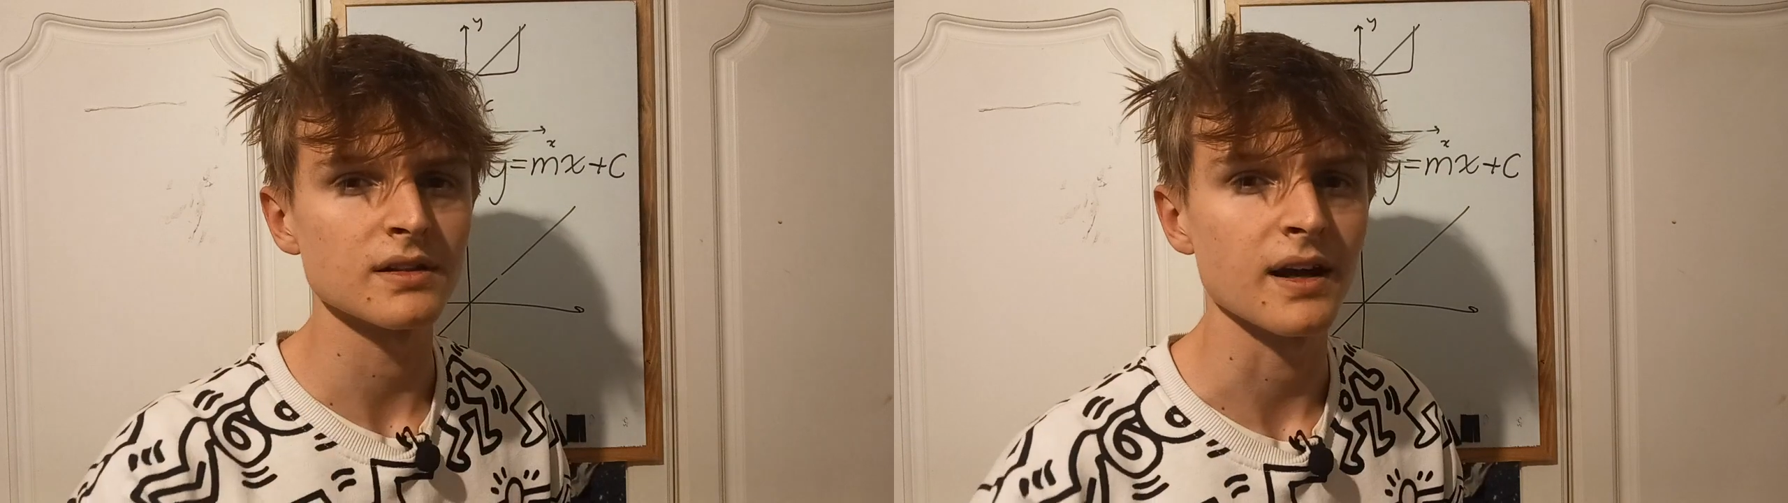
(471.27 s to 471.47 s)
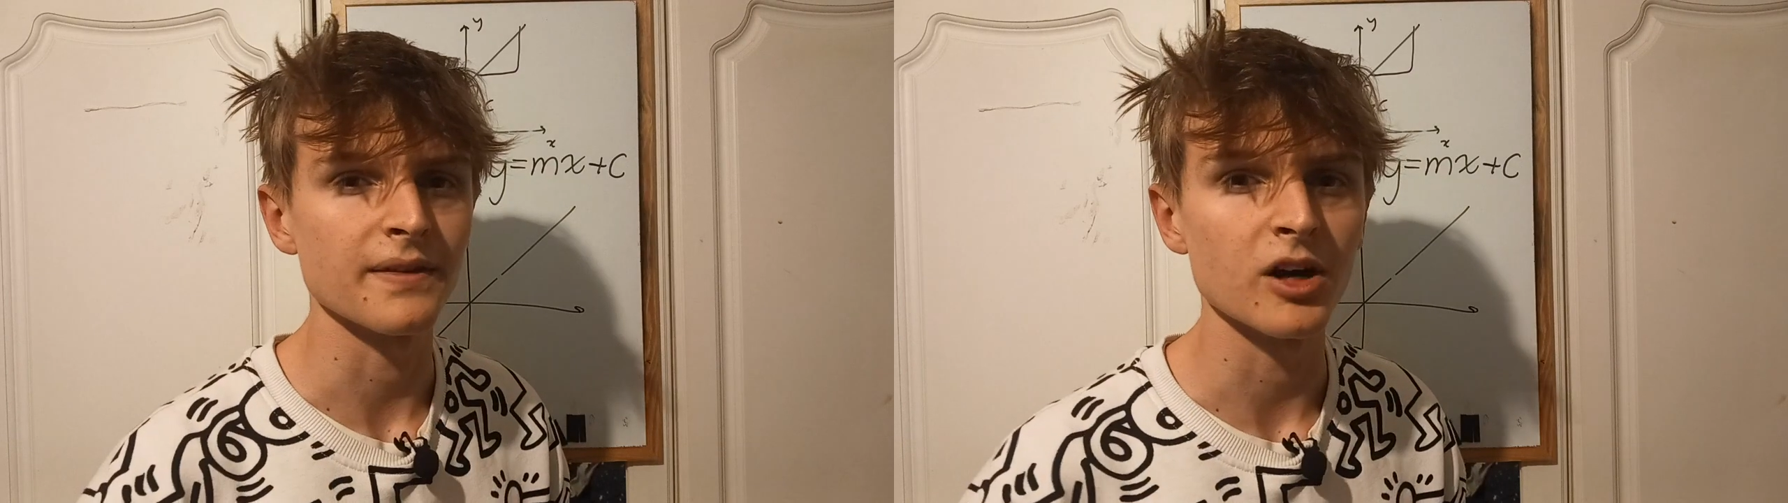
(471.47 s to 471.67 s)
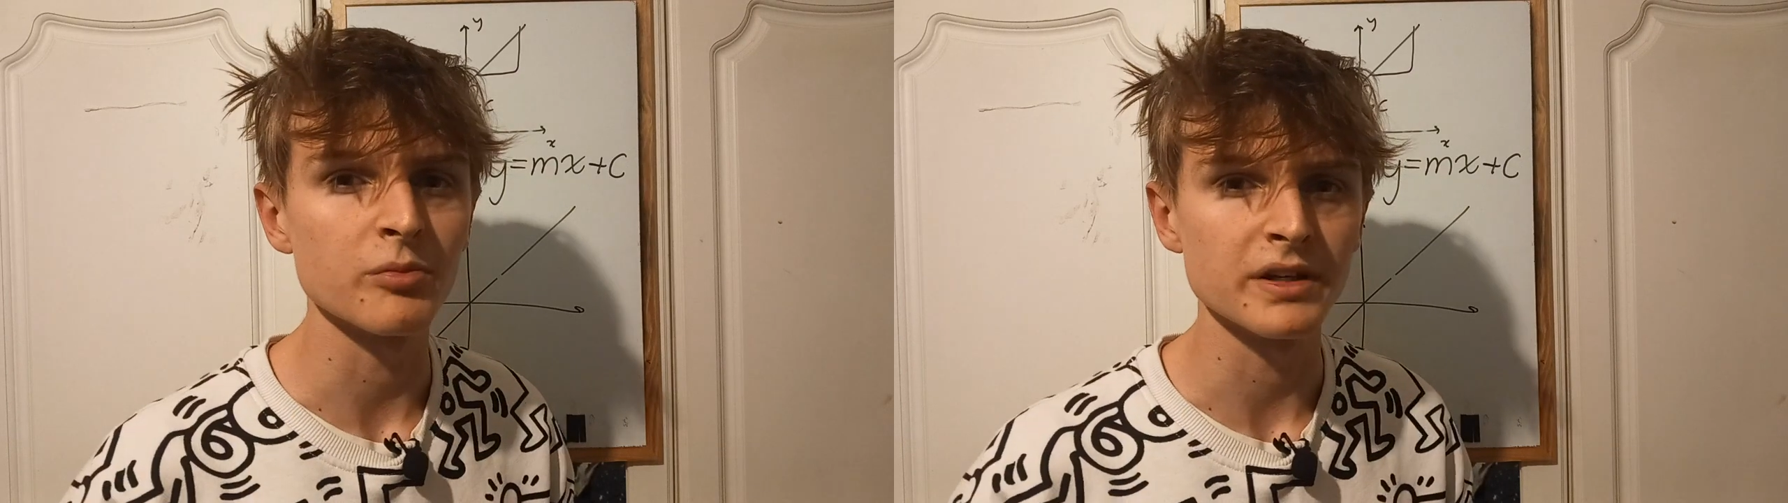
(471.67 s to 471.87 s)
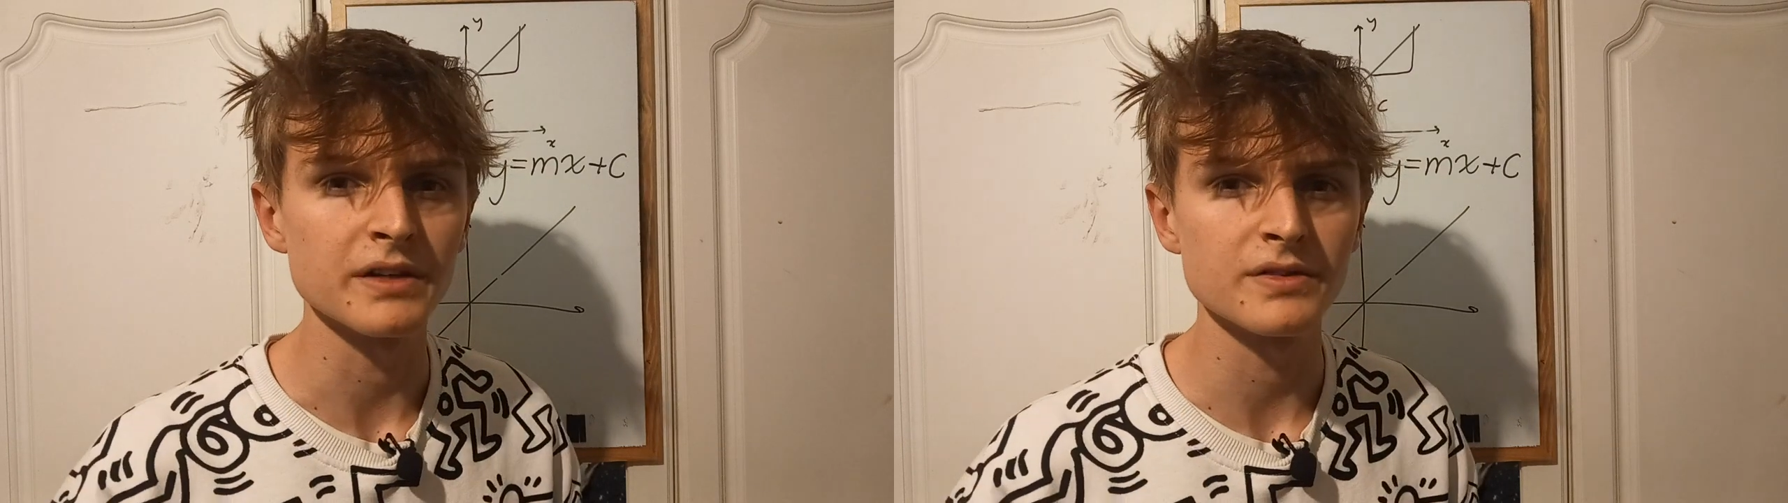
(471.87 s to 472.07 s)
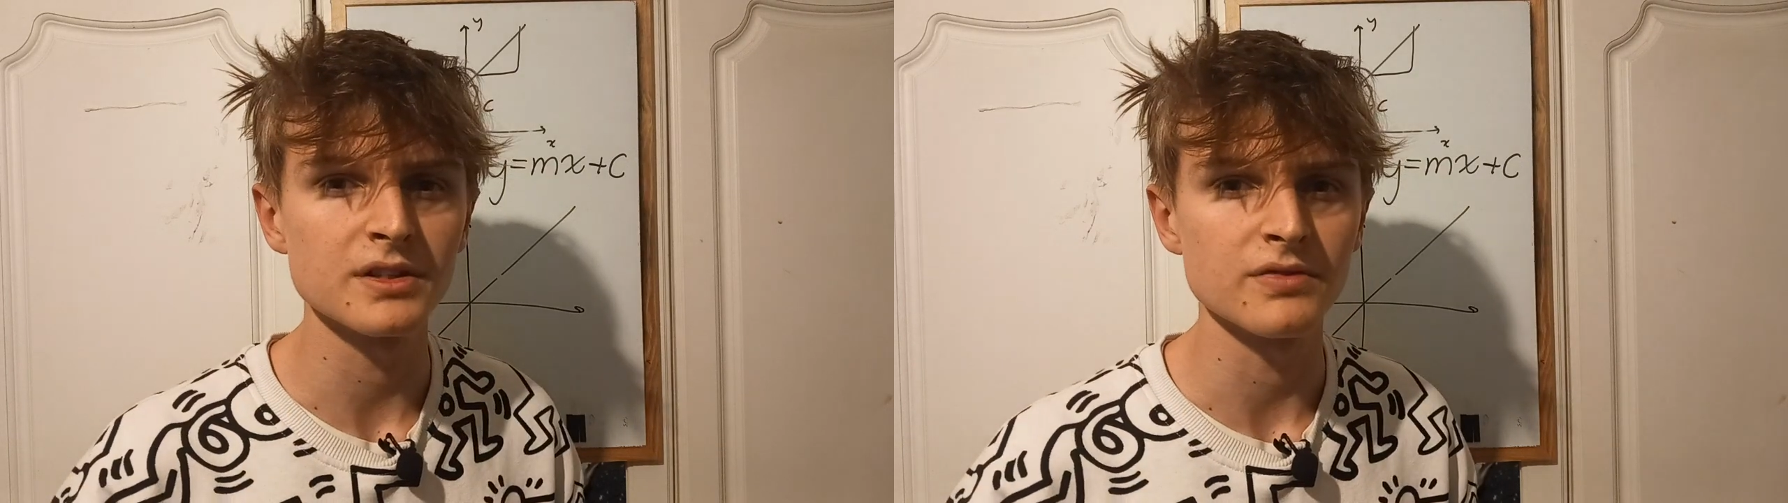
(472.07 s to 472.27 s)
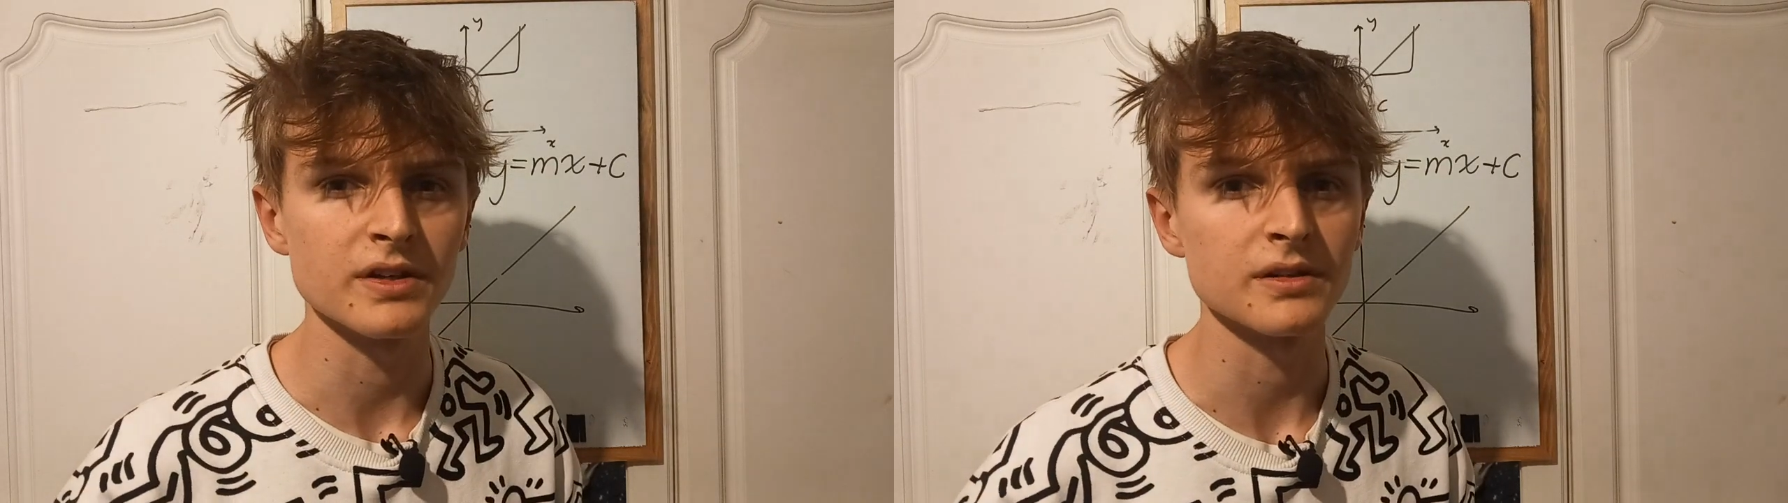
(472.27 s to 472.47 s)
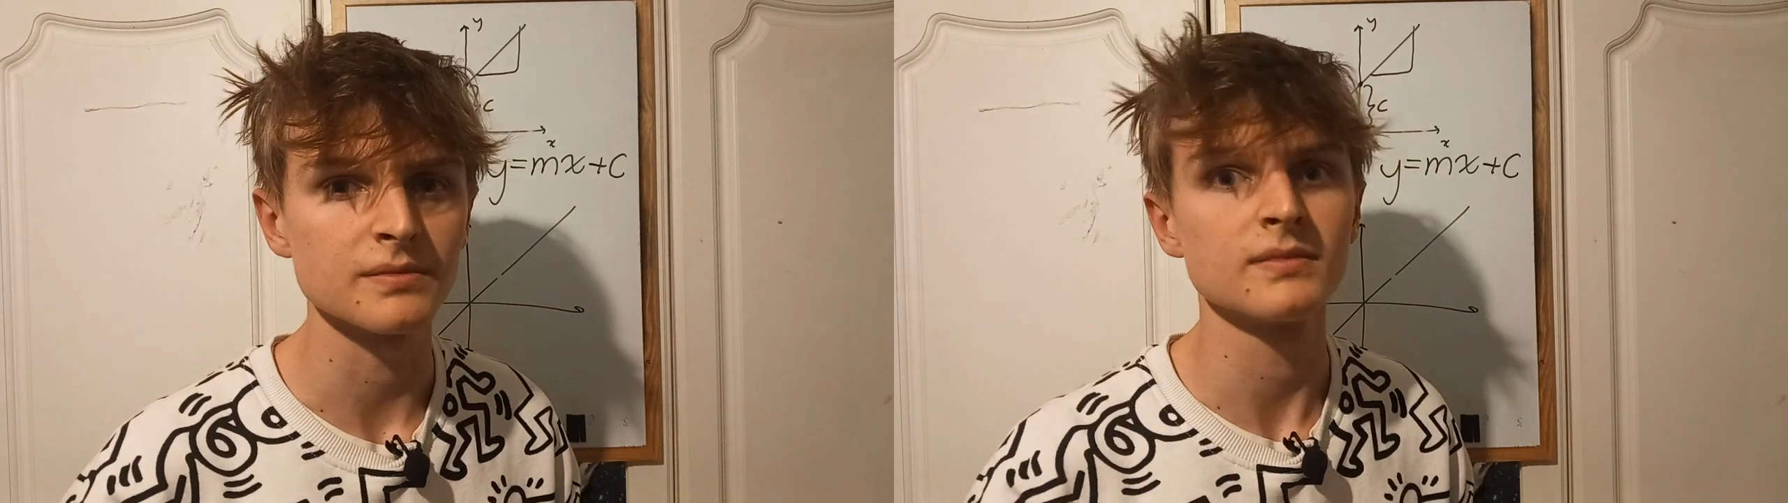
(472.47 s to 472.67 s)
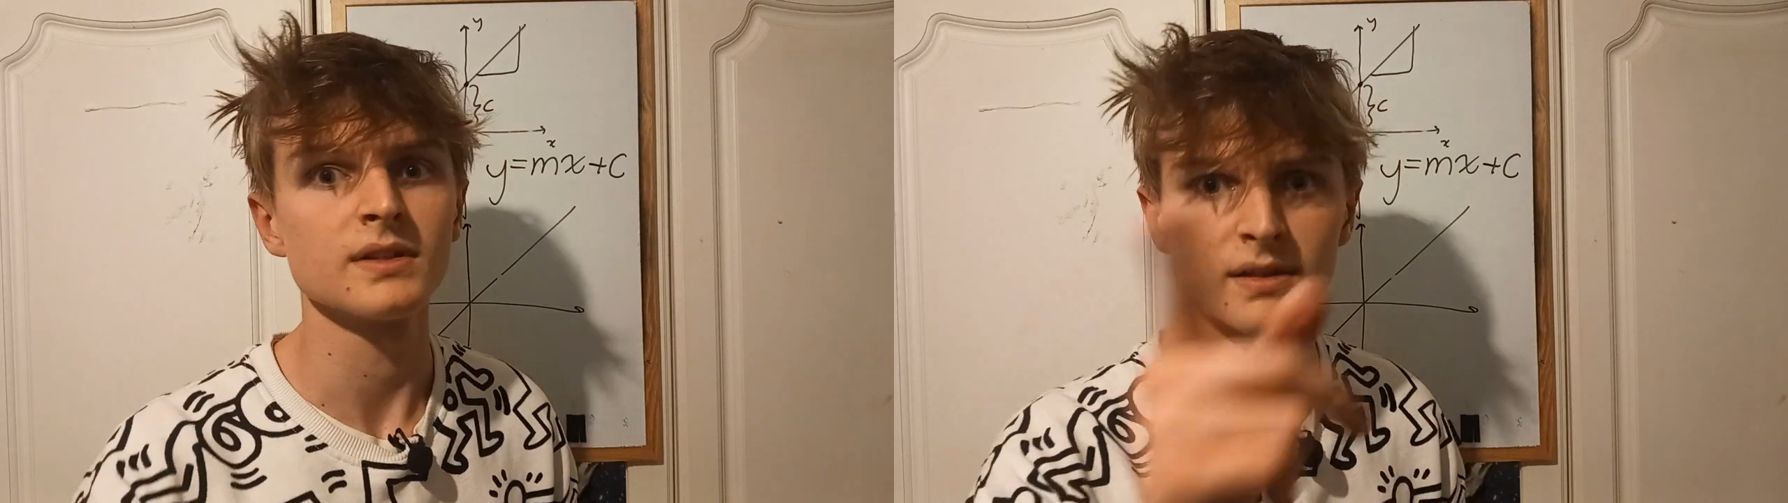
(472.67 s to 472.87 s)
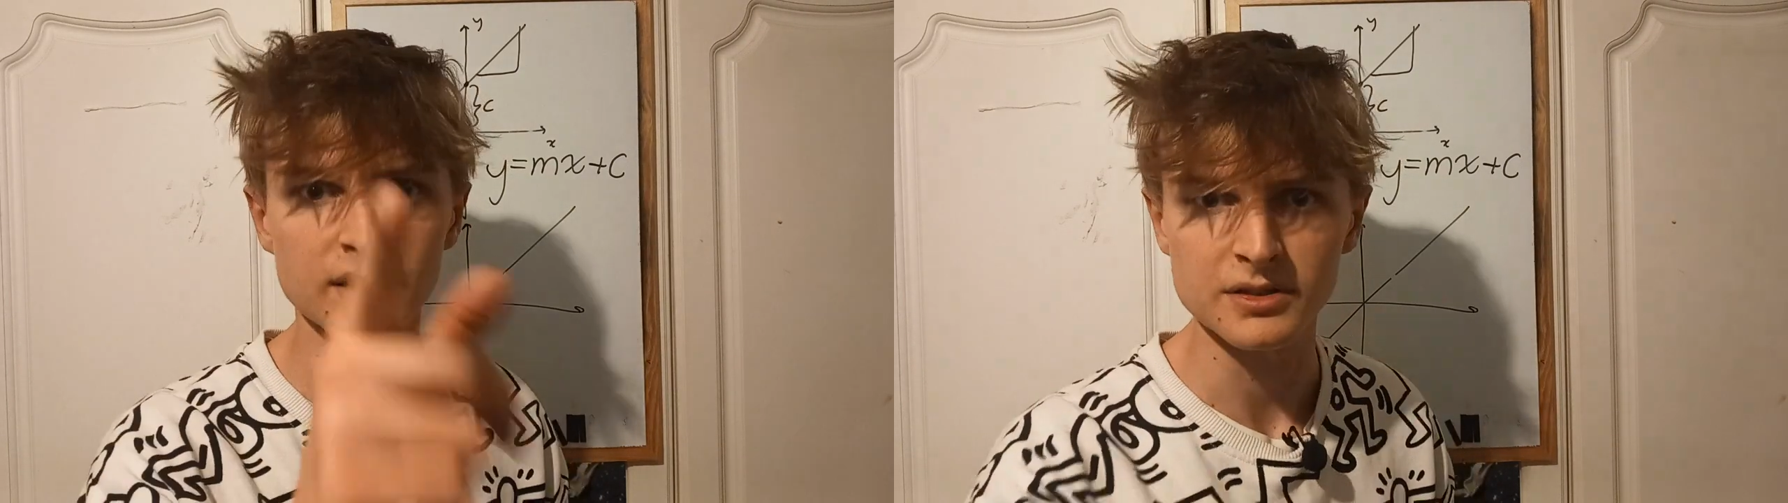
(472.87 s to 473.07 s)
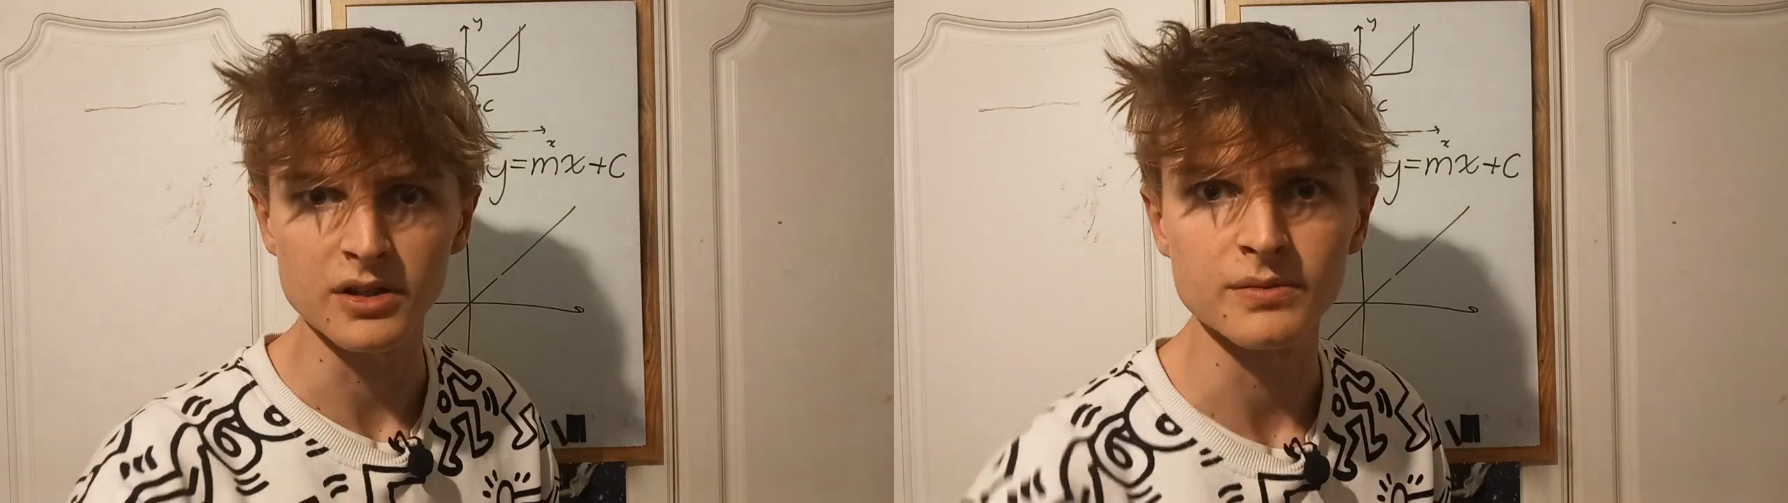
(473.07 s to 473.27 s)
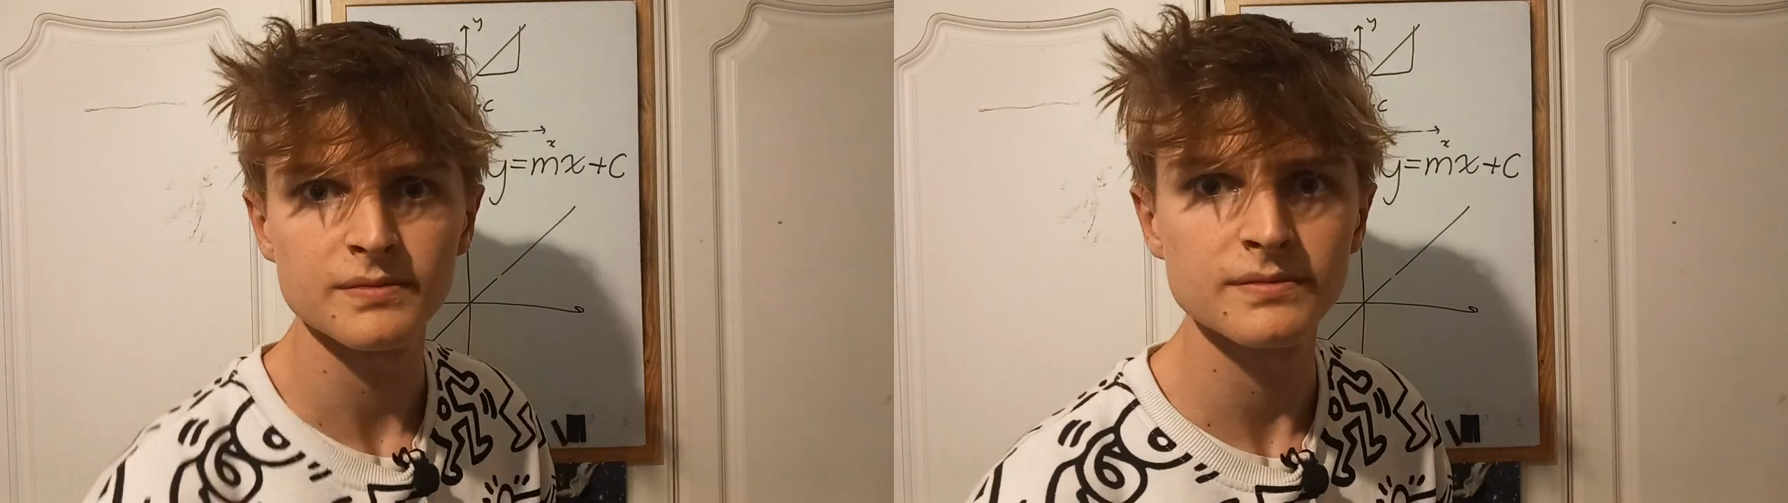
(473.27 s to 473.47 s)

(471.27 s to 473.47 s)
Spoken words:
and that'll be it for this video. Let's go.